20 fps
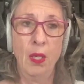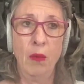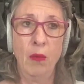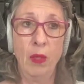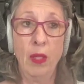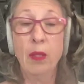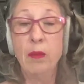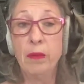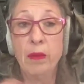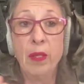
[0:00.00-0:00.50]

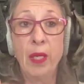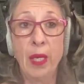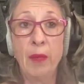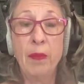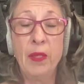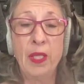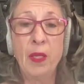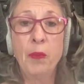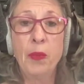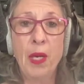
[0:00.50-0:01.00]
well, I'm
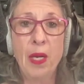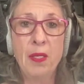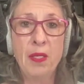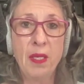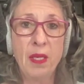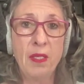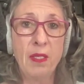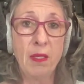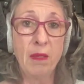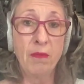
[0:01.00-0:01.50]
in the
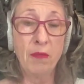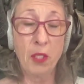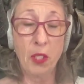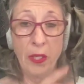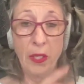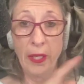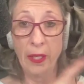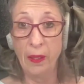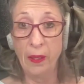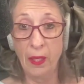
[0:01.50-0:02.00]
process of
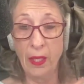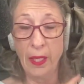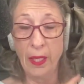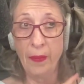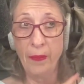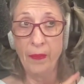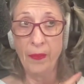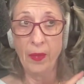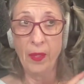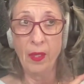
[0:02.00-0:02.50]
turning
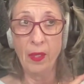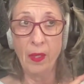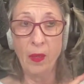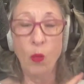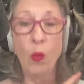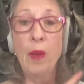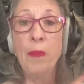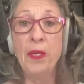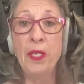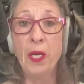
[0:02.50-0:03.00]
um, a
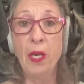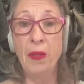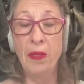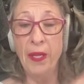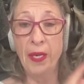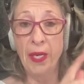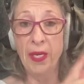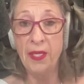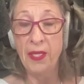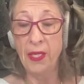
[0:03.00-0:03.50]
webinar
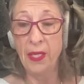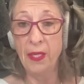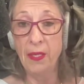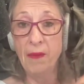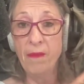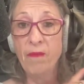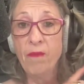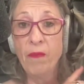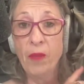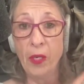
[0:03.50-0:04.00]
that I did
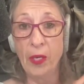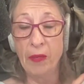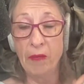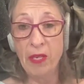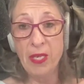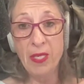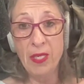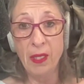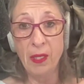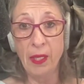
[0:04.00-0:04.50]
very
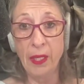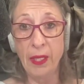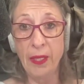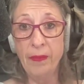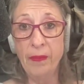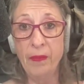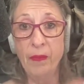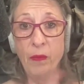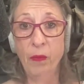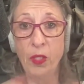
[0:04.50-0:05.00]

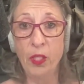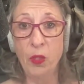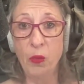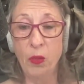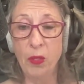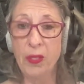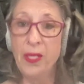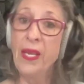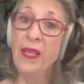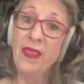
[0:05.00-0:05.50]
recently, which
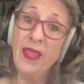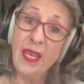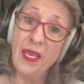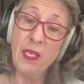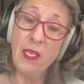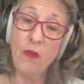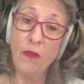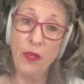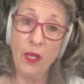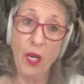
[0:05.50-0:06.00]
was, and
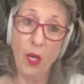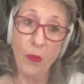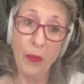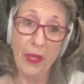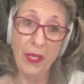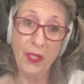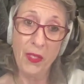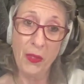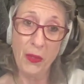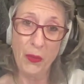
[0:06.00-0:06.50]
thank you for
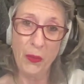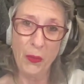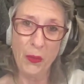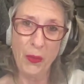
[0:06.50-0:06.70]
helping to